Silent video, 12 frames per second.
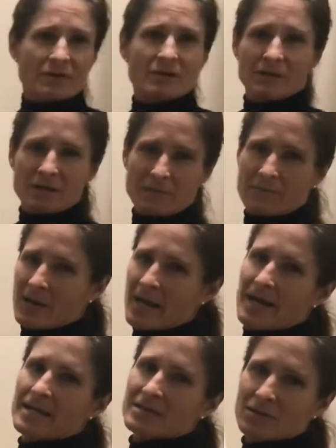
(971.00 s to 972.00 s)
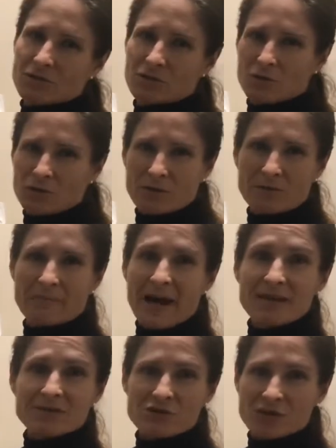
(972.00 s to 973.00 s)
in a place on your
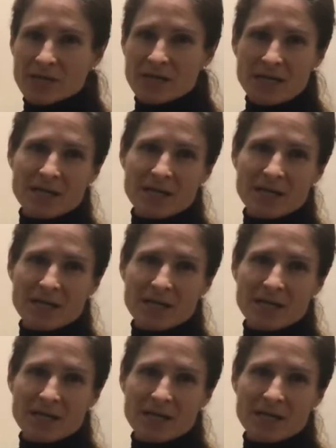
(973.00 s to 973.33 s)
pantry,